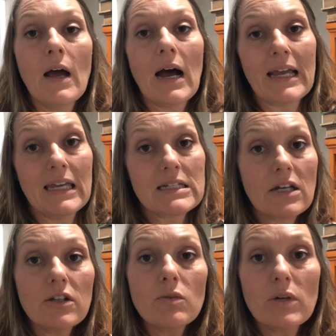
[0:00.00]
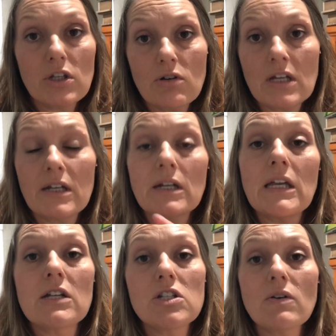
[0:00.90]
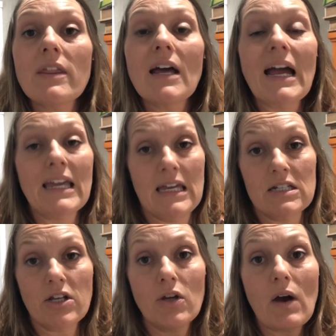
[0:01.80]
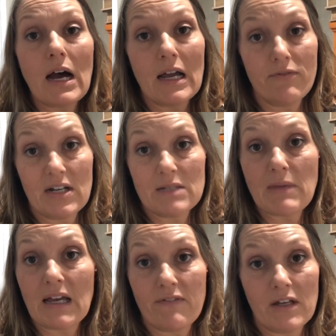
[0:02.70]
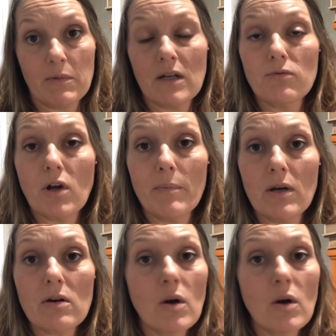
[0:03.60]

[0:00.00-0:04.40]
I can't tell you what you can and can't do with it. I can tell you I raised my family on raw milk.